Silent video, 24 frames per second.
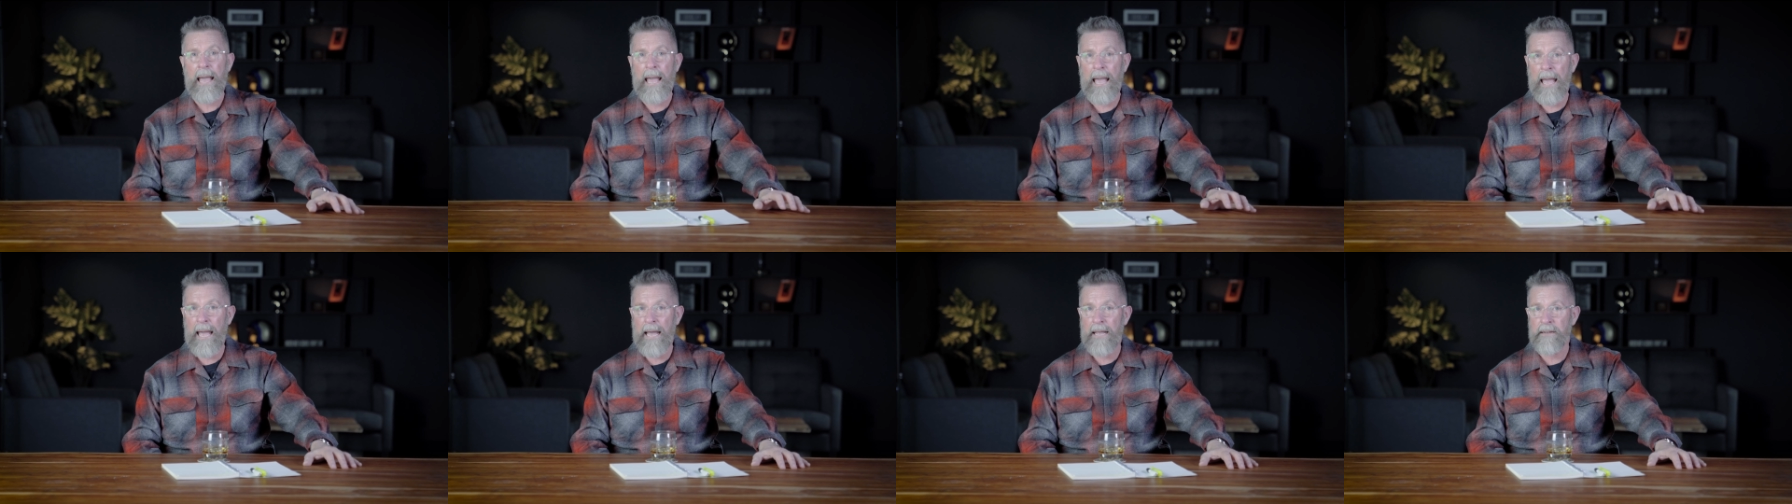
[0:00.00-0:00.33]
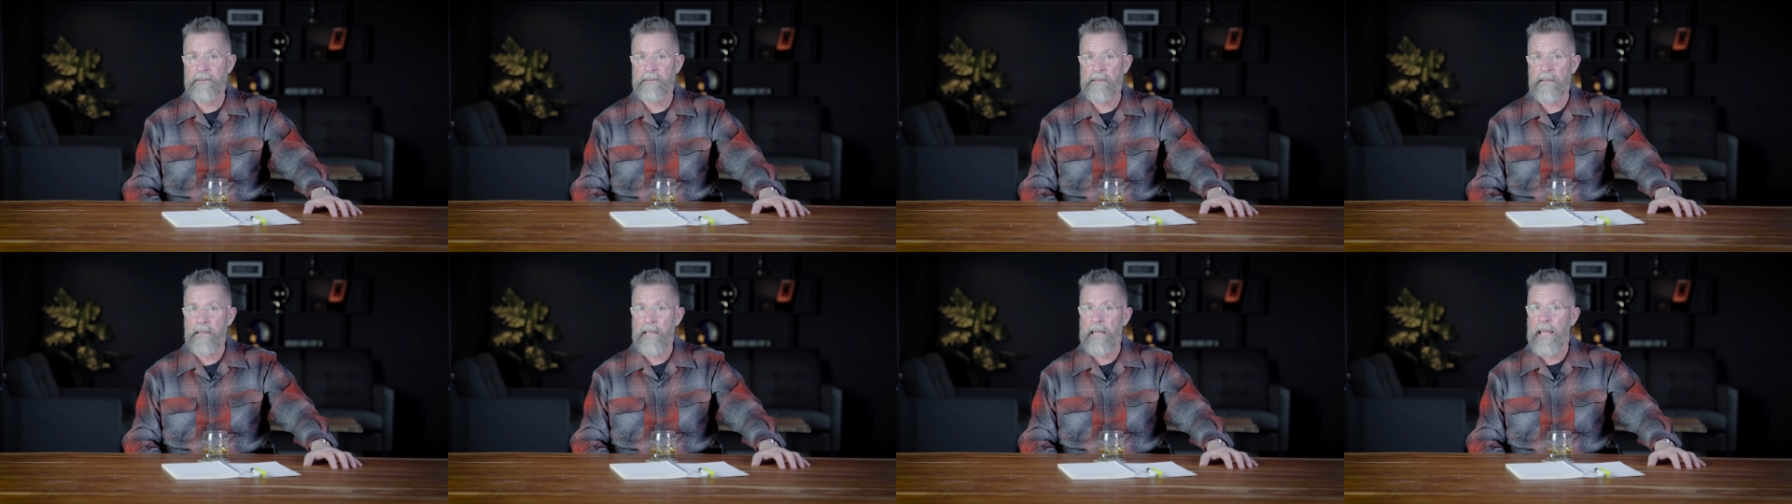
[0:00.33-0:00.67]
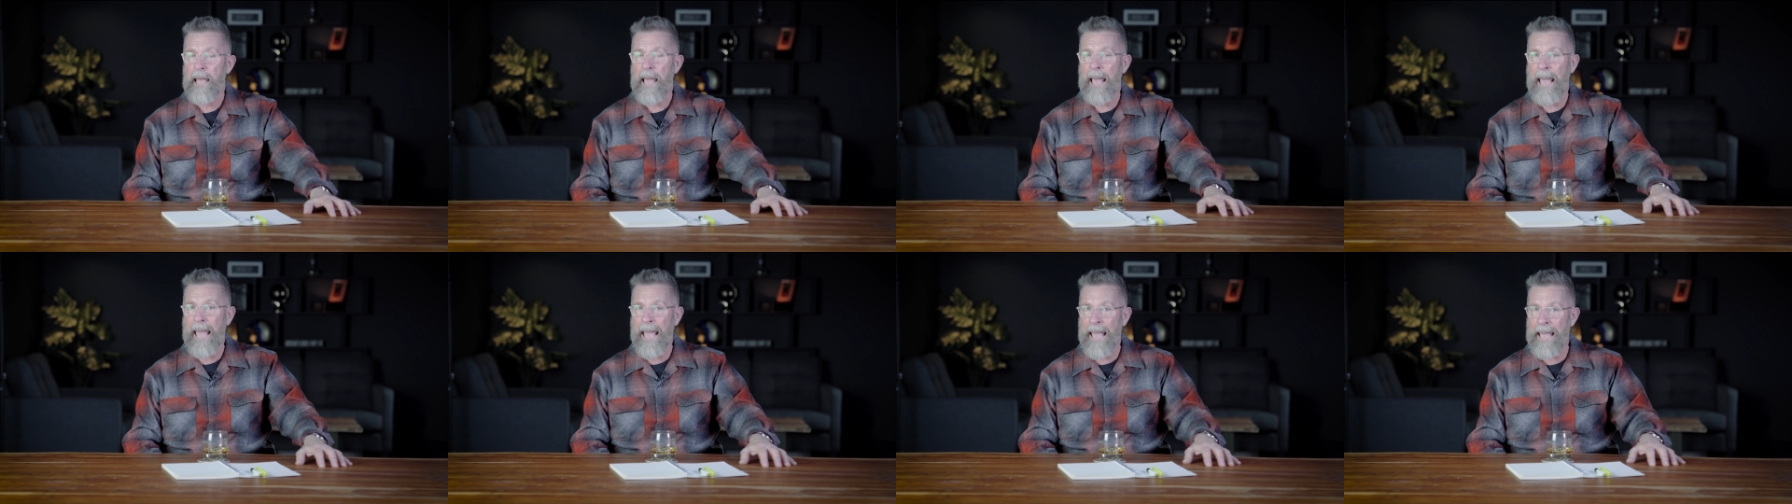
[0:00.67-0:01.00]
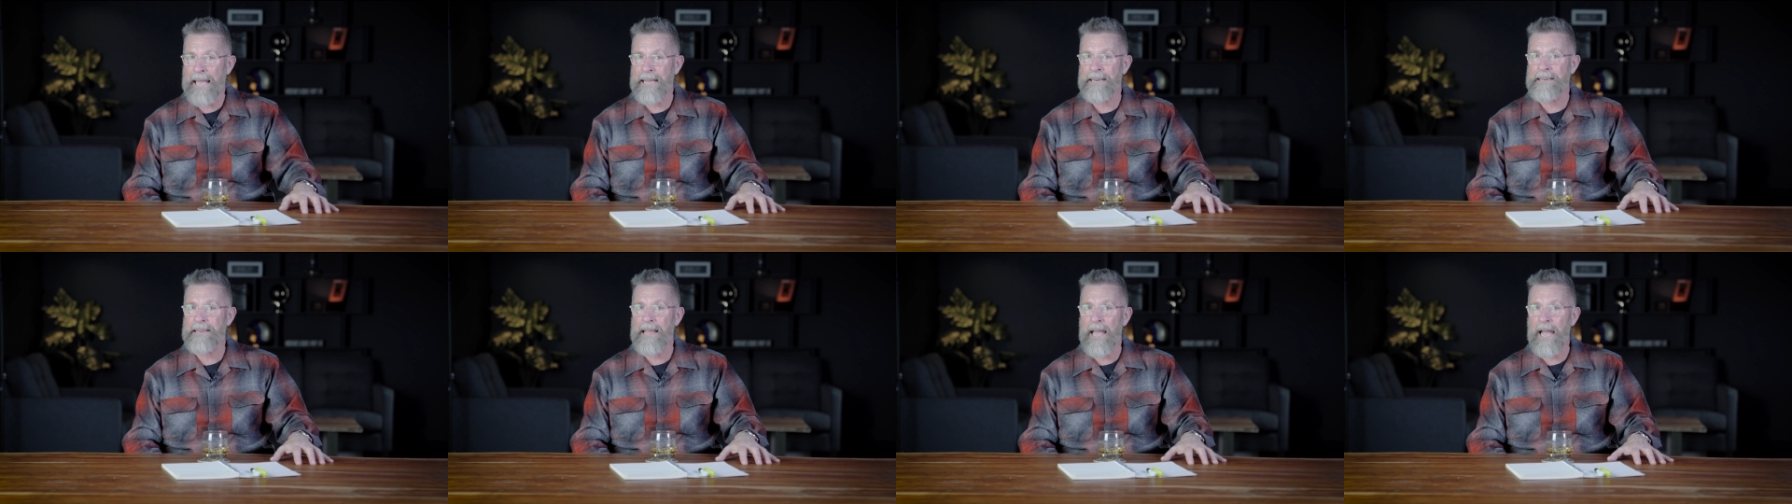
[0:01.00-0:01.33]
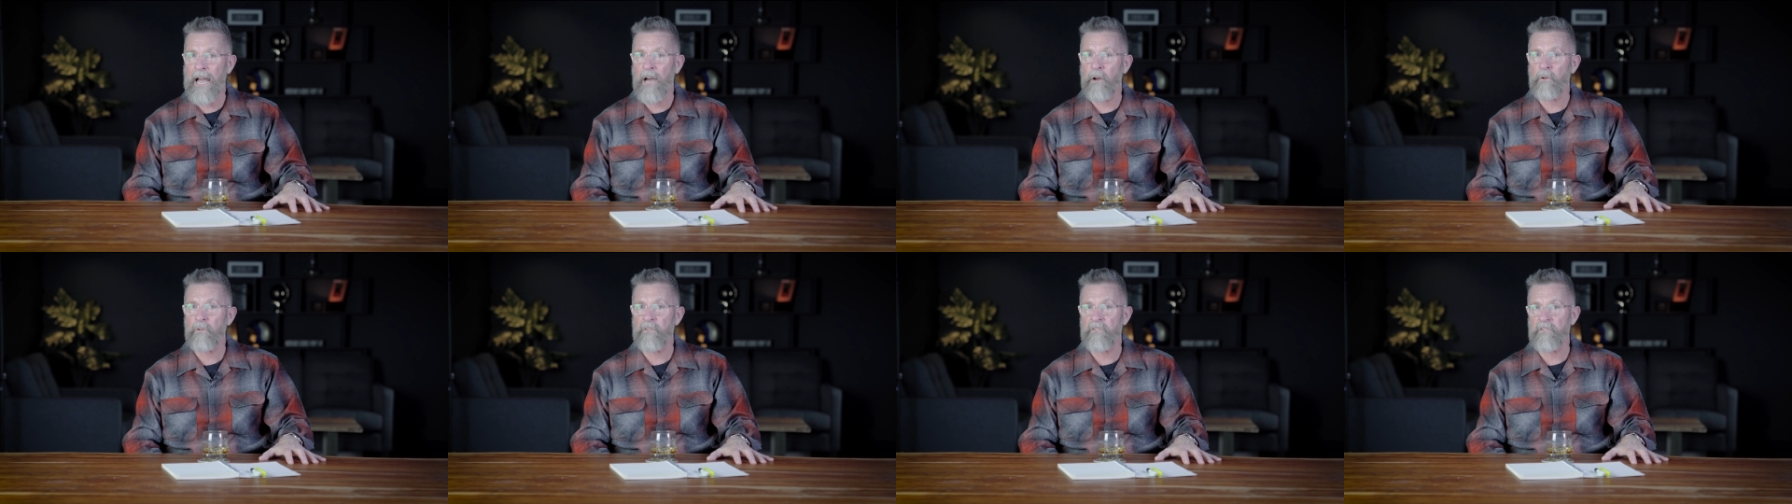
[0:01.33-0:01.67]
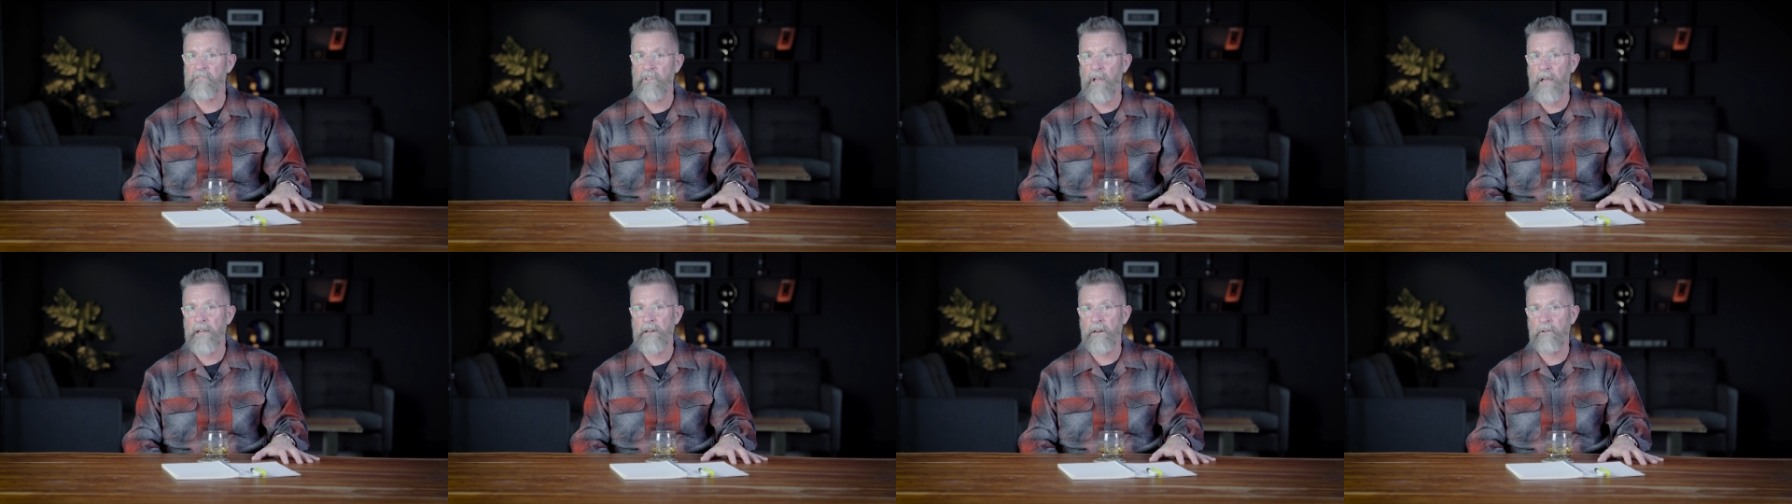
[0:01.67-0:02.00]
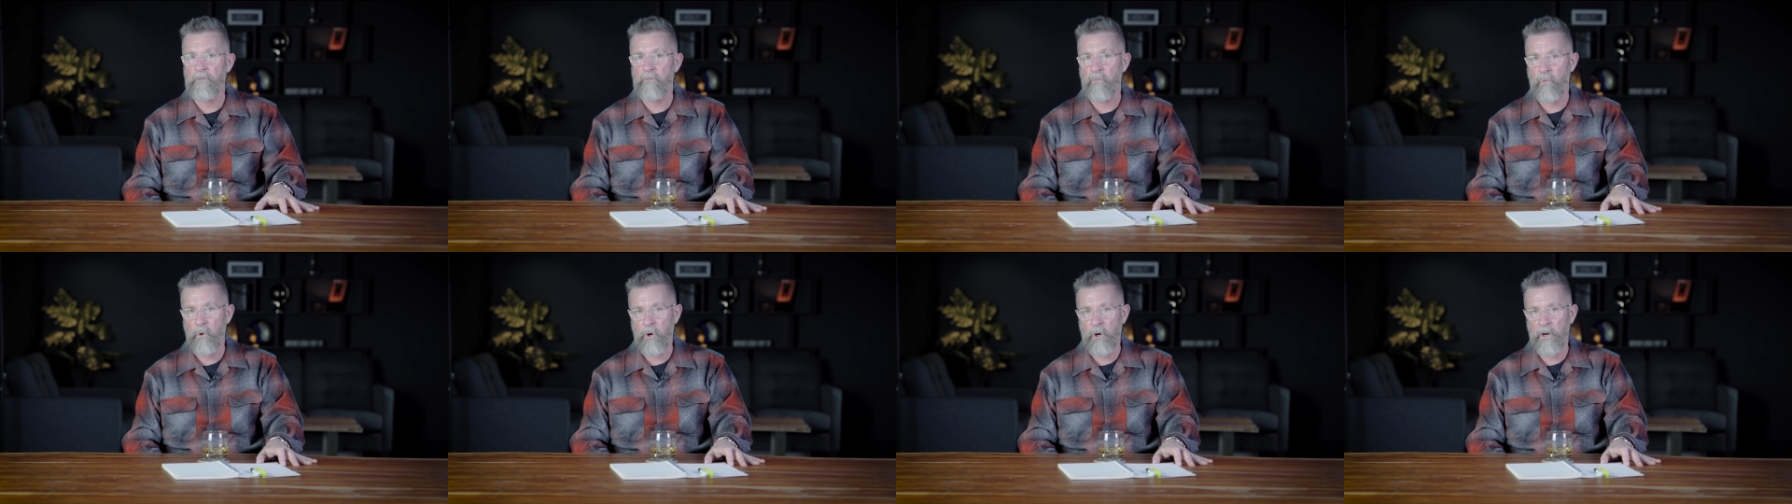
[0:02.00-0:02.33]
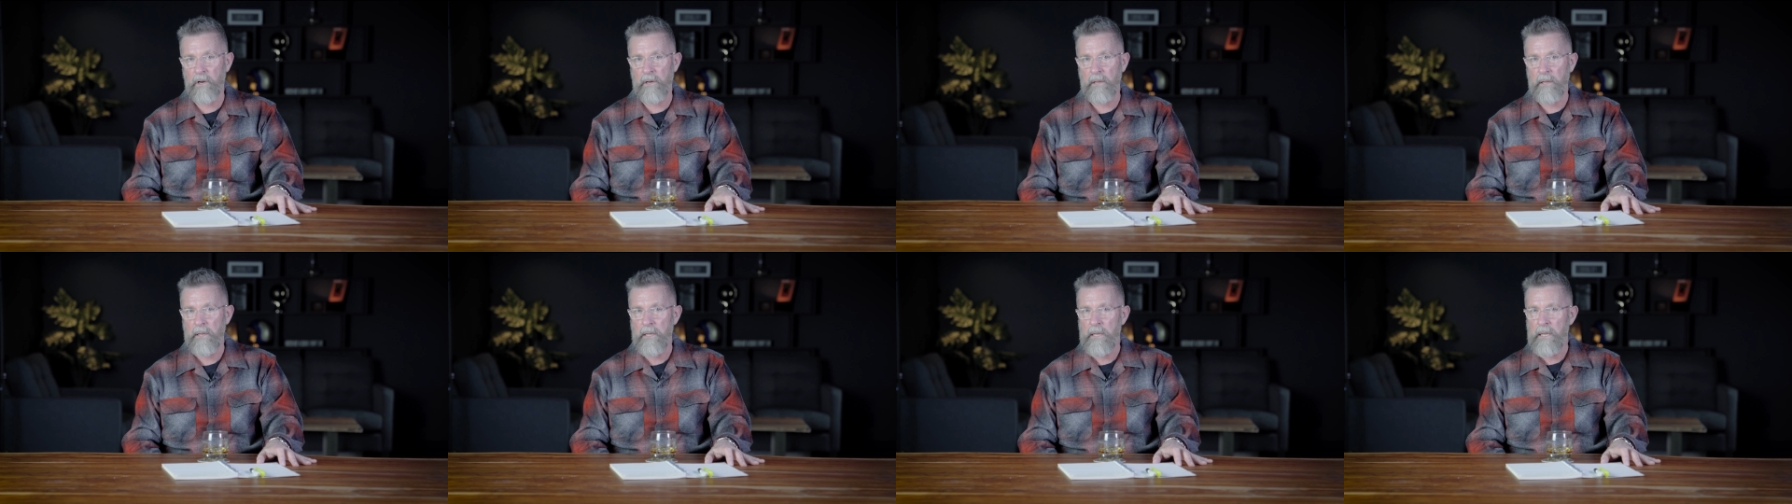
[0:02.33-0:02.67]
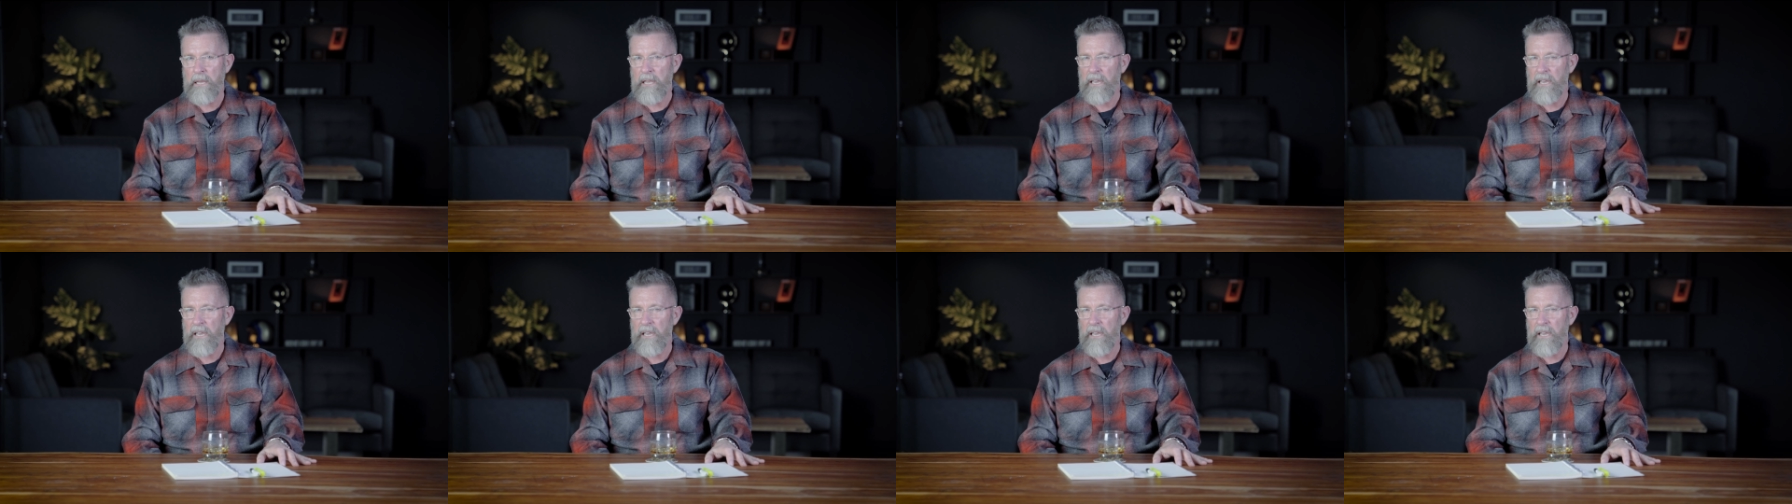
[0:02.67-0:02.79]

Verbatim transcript: at and outside of work.